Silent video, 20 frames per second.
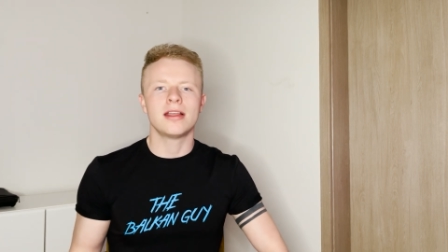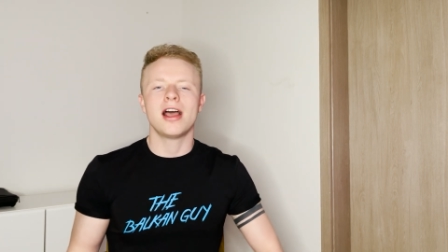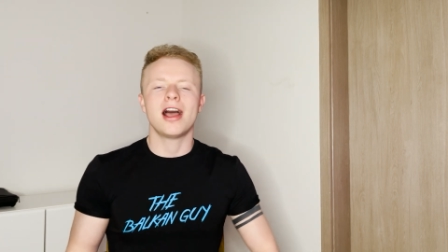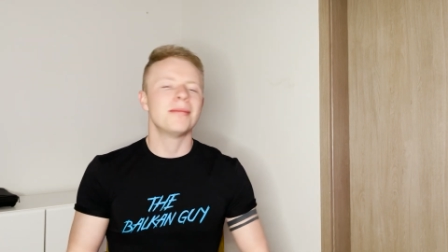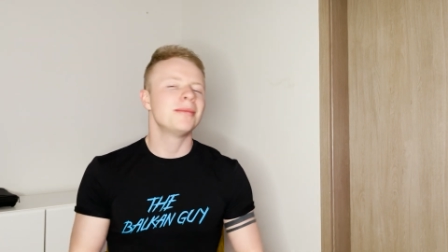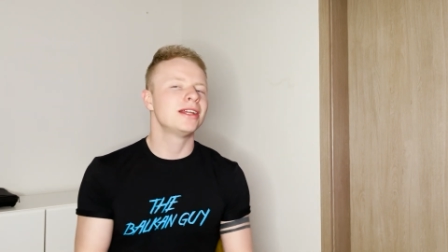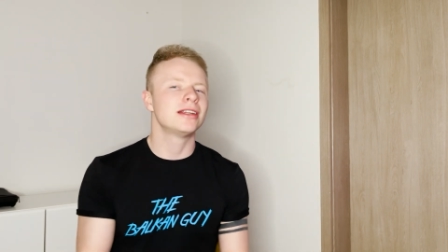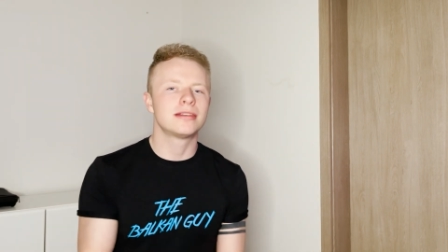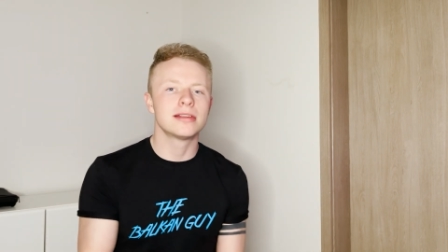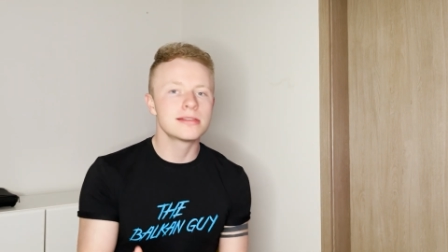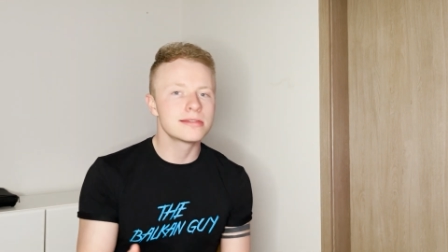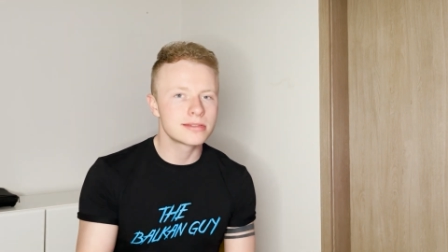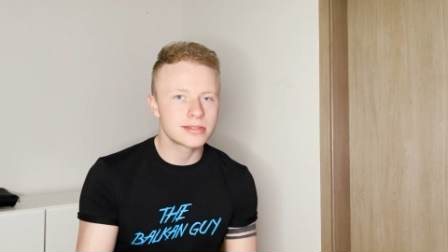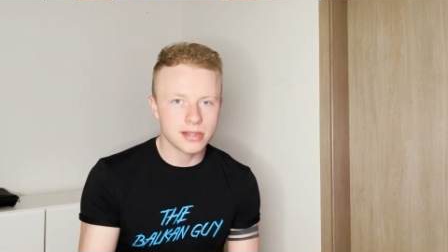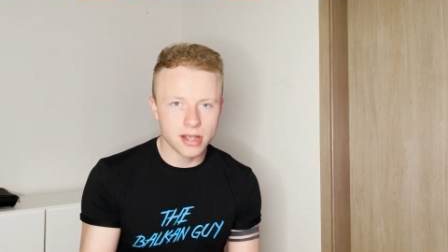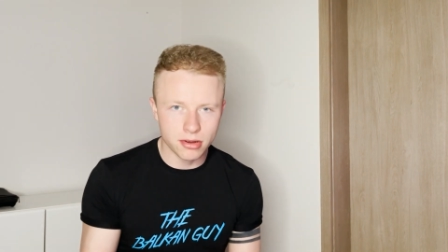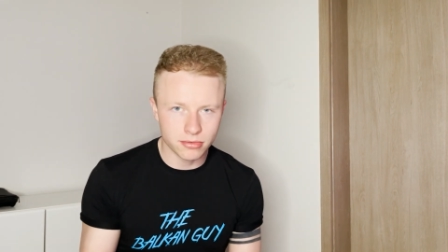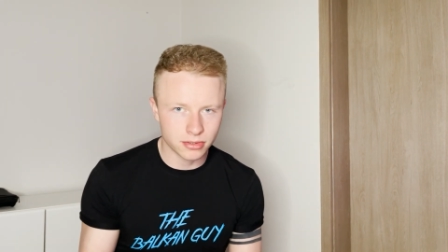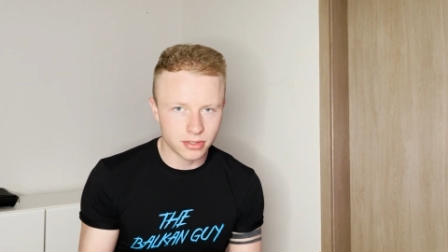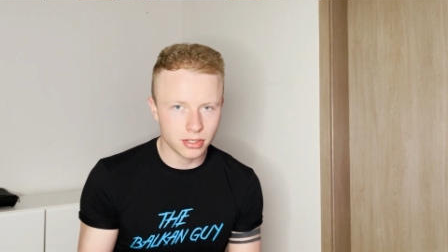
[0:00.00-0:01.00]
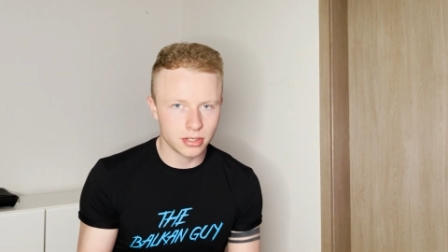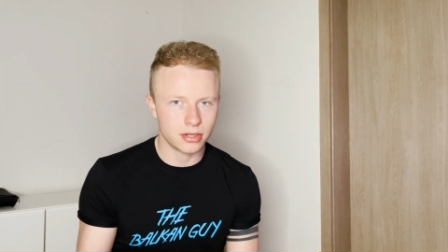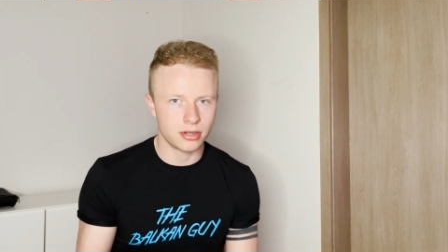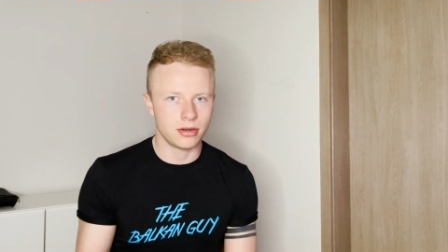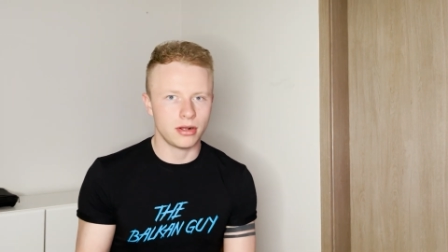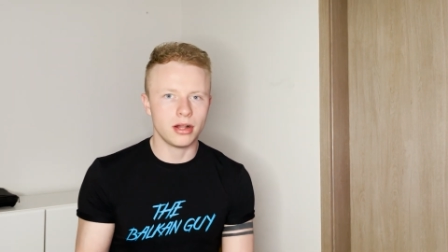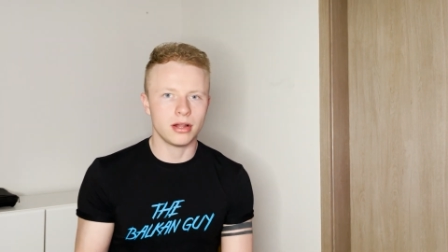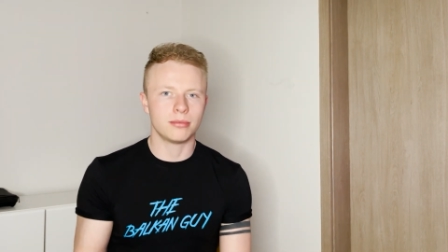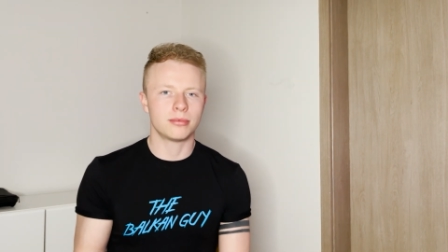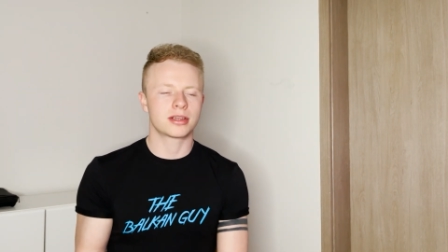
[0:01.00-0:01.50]
I mean, it didn't sound good at
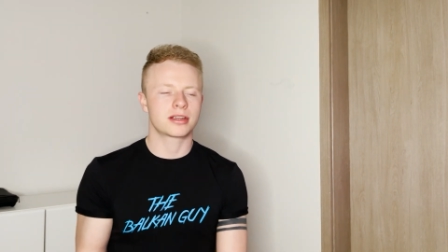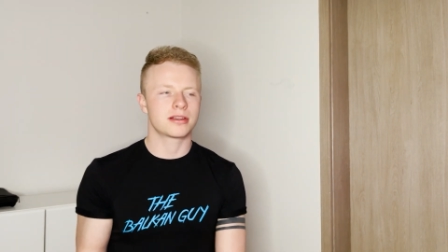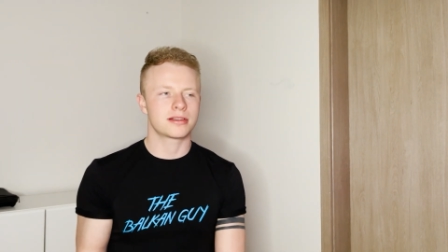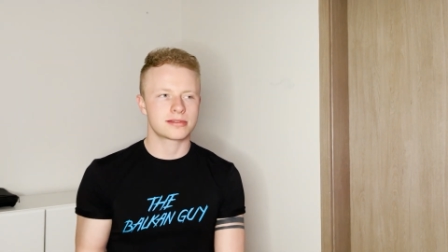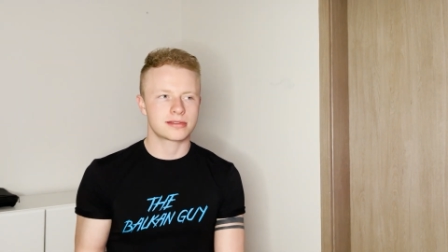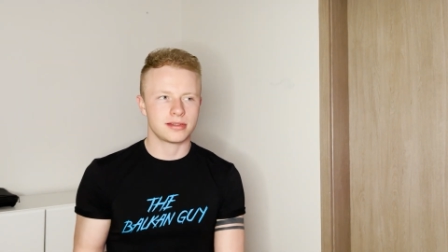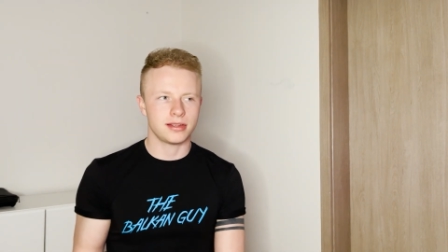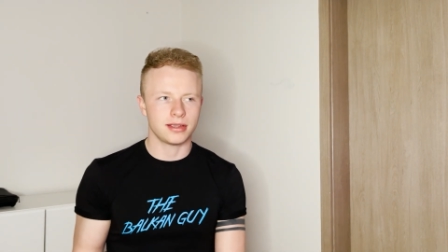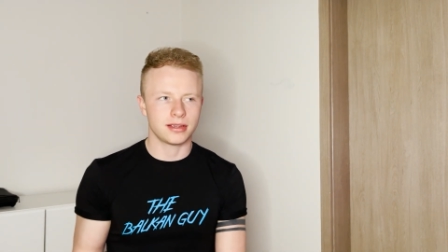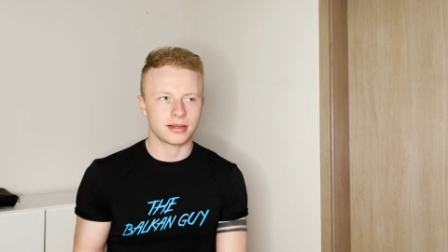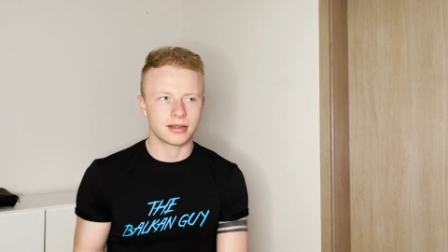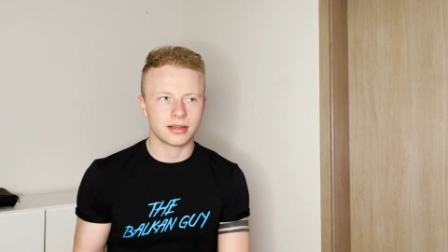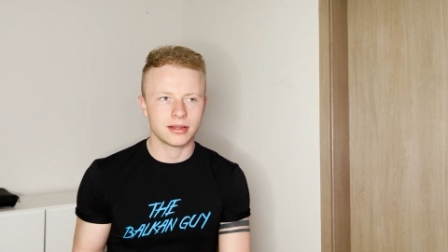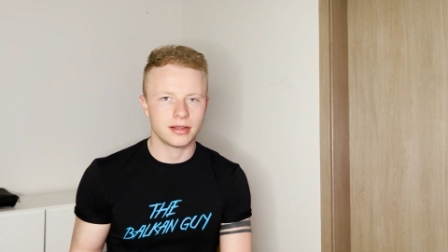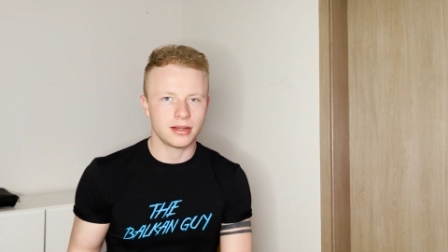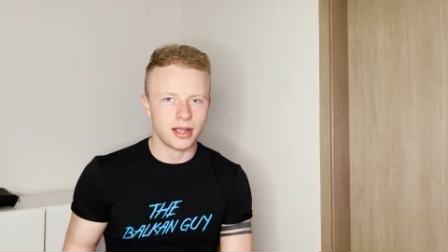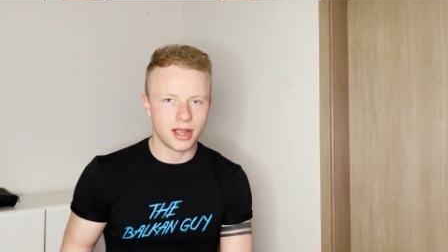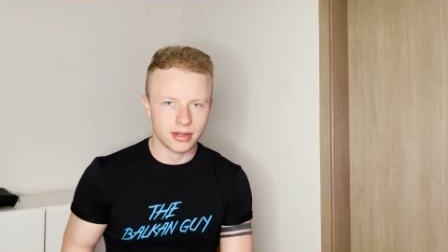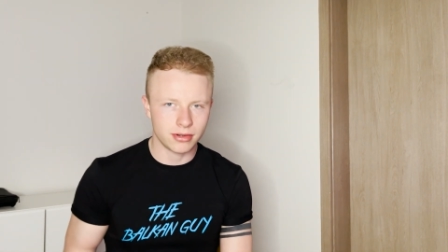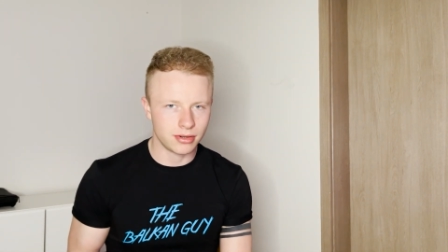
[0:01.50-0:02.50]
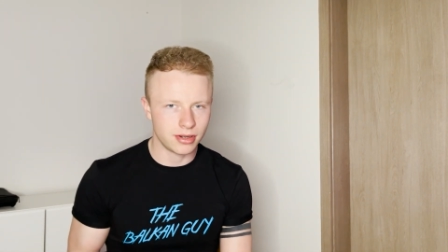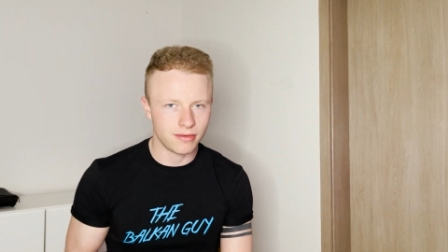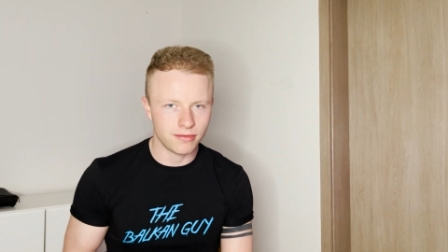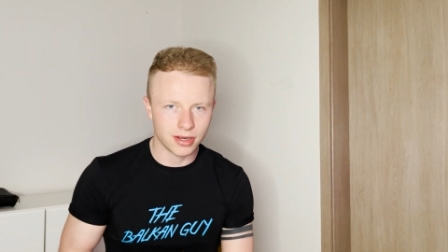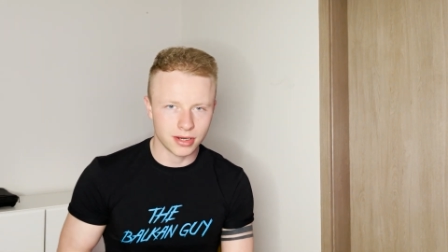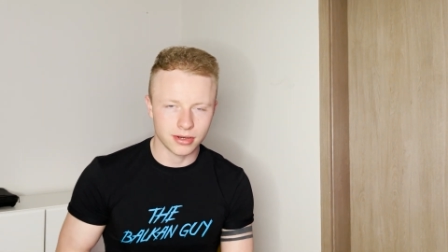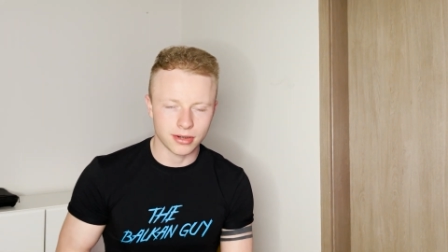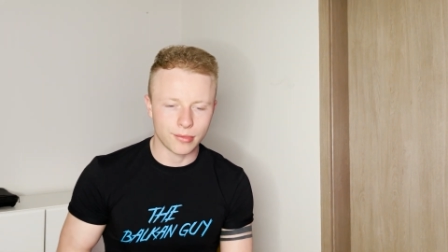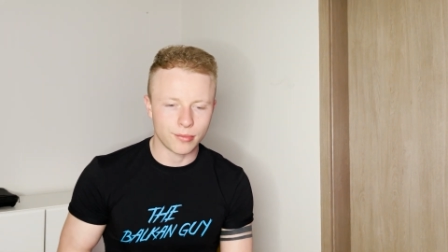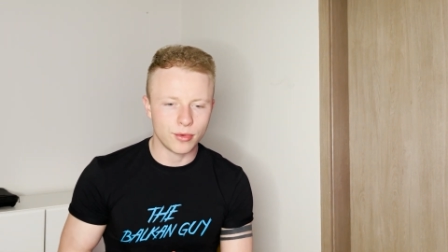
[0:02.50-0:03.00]
all because, like, I don't have a
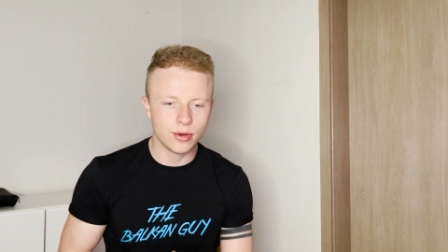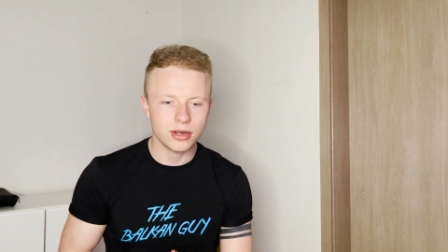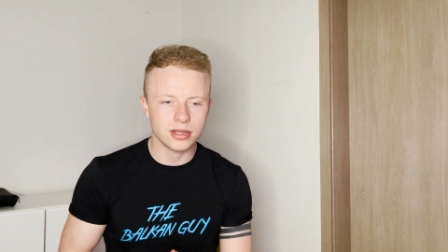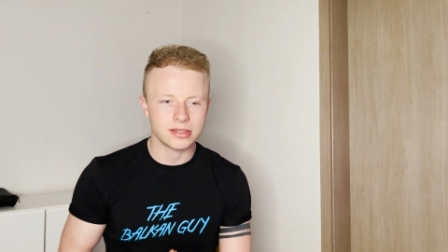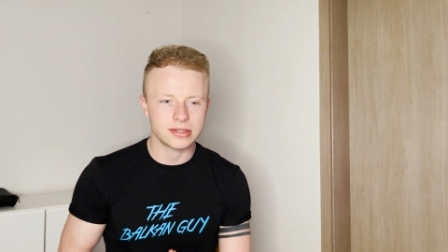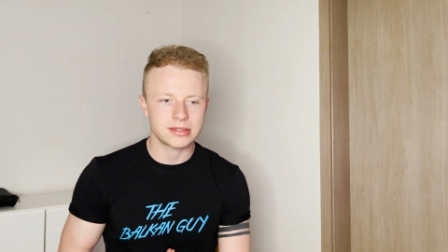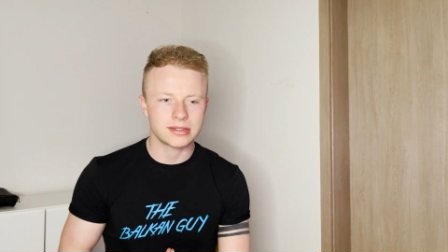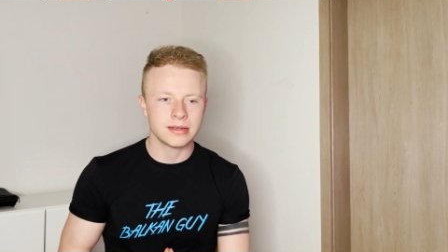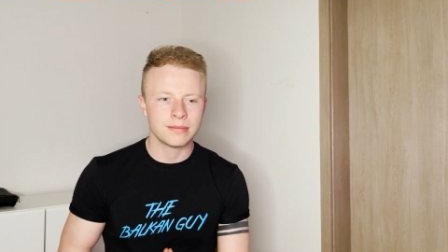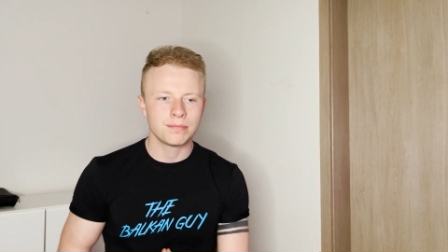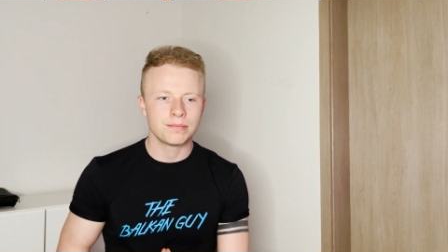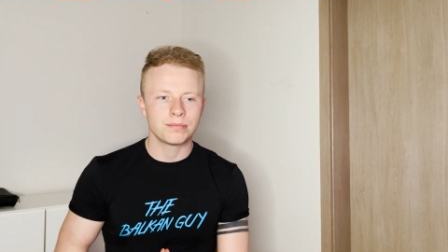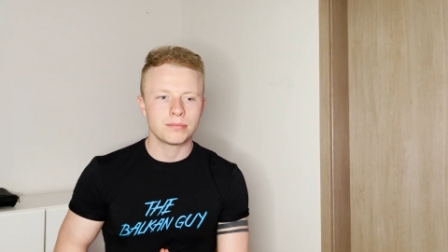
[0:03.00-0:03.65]
good voice.